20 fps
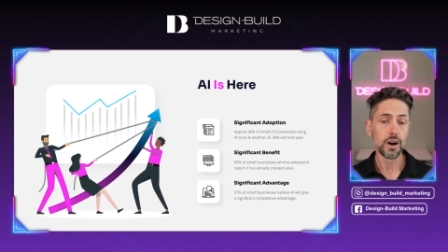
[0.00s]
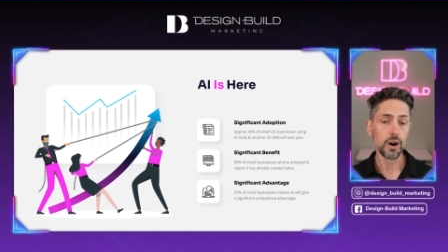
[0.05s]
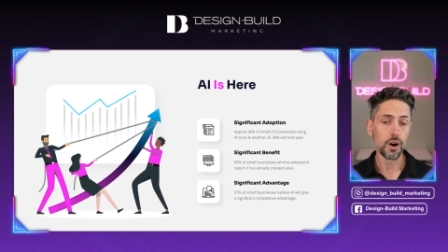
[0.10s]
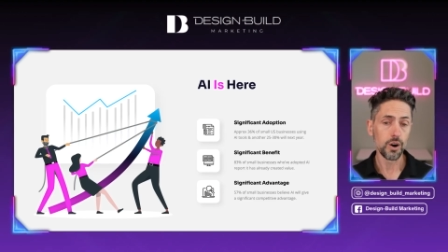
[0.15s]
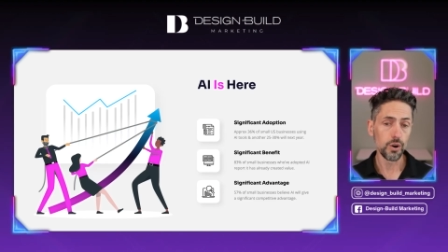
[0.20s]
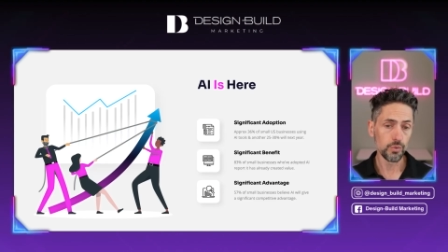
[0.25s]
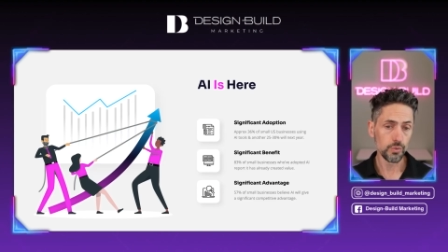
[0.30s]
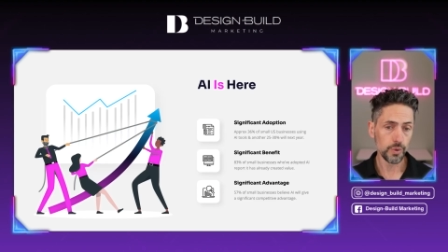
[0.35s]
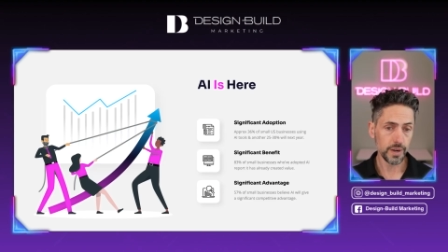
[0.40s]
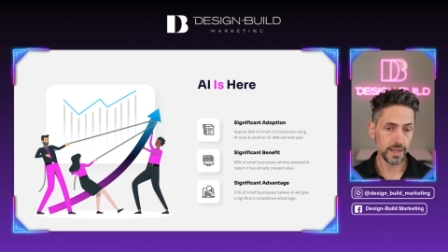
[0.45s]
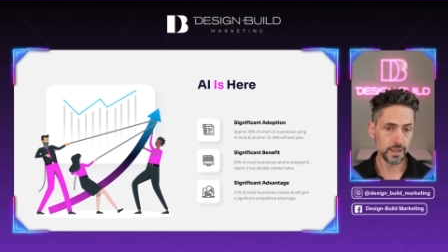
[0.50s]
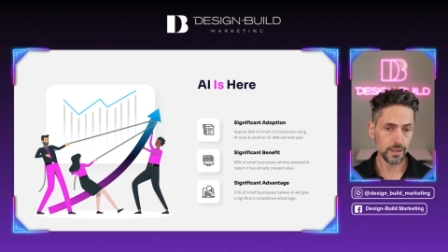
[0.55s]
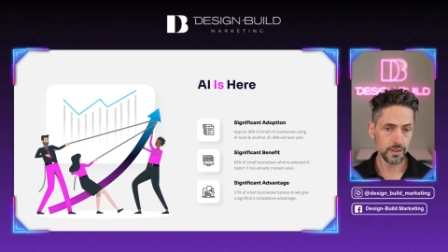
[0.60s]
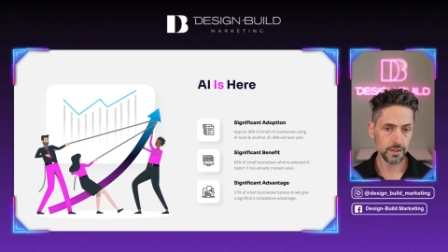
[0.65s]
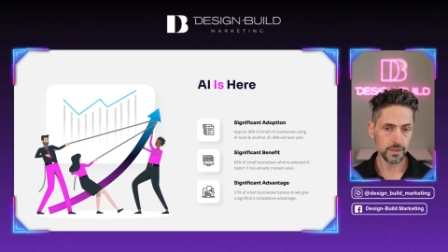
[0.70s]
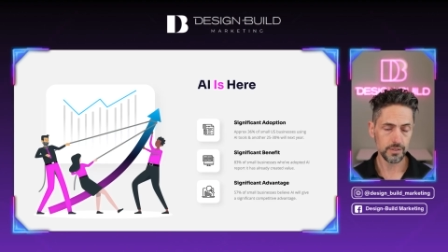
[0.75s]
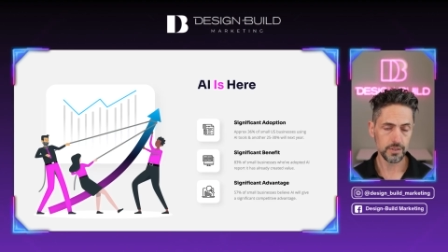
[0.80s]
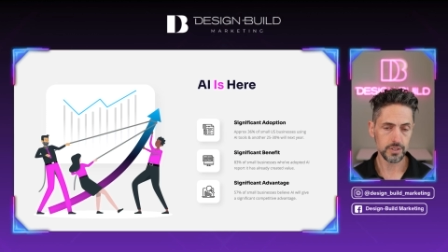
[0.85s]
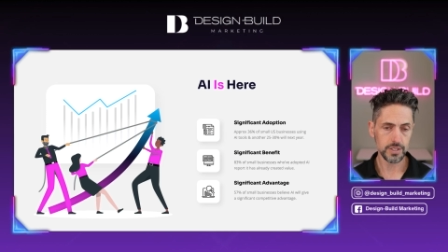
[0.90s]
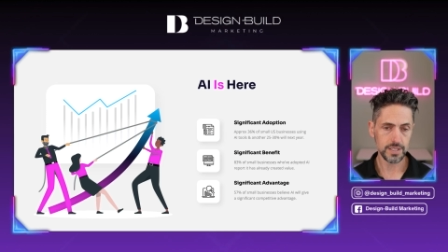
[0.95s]
already
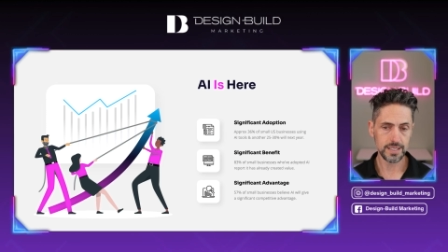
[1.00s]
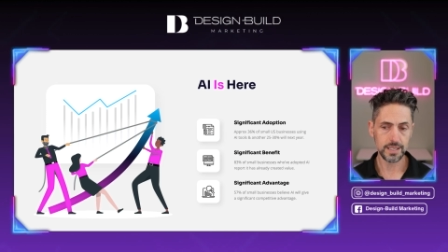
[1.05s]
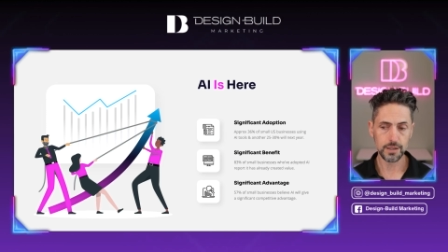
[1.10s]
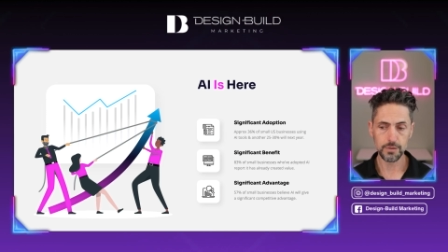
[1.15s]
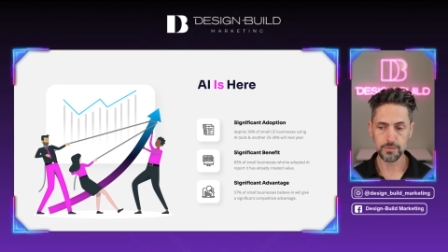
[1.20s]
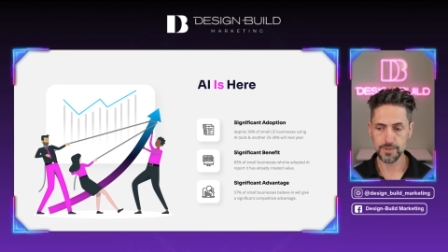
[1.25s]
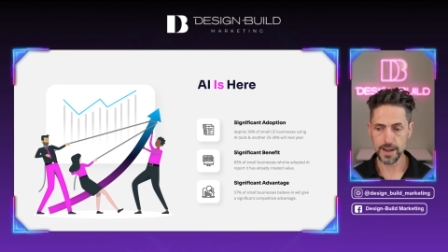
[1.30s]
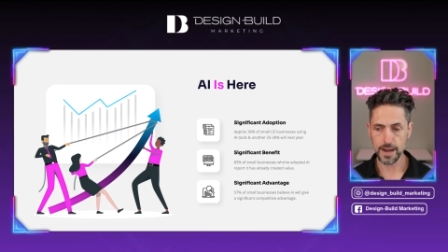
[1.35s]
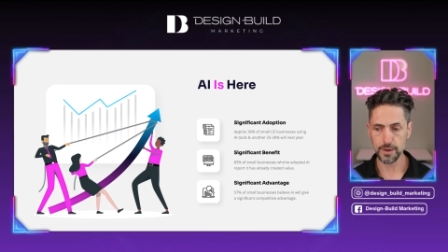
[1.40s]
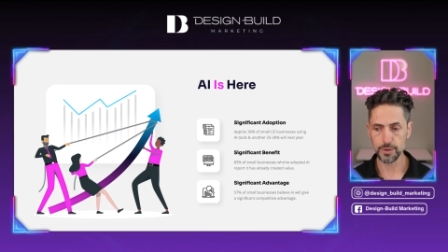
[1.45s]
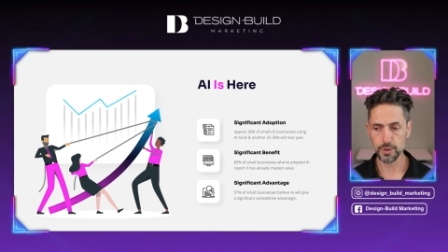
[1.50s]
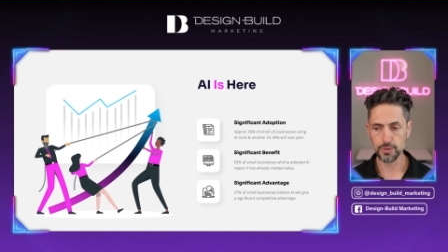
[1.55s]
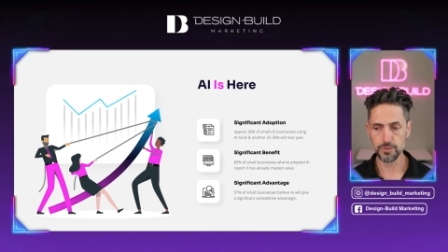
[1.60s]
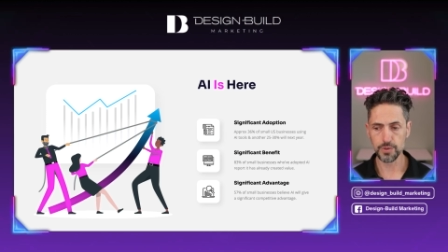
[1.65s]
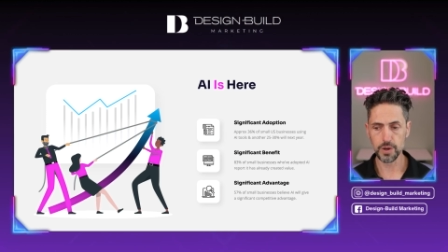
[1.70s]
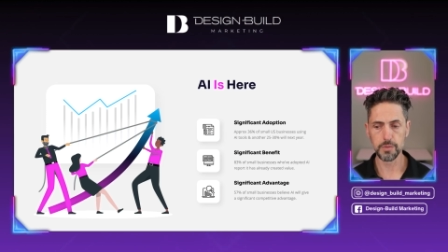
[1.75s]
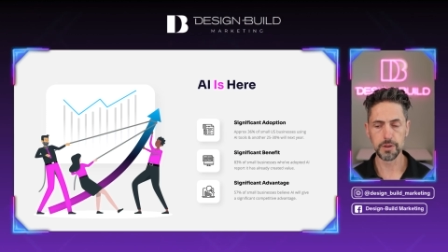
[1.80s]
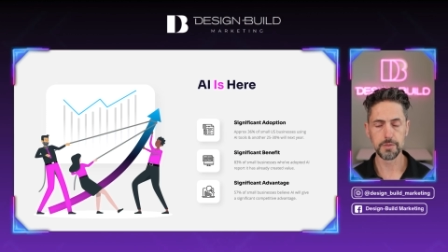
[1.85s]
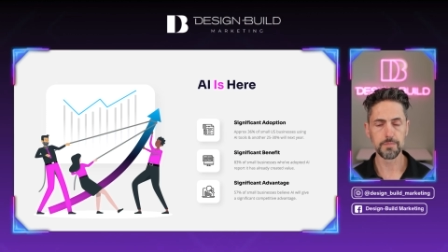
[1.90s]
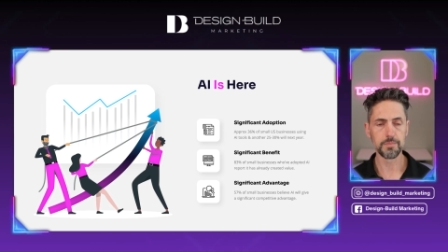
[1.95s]
seeing value
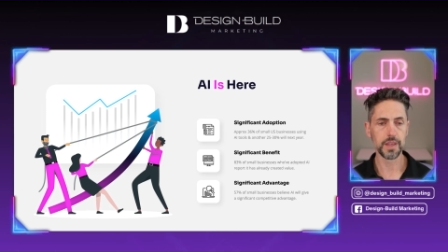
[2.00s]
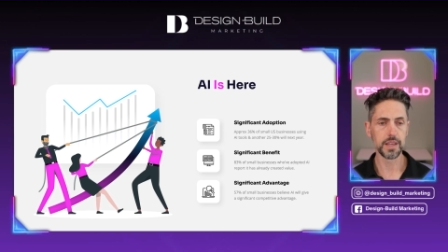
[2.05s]
from it,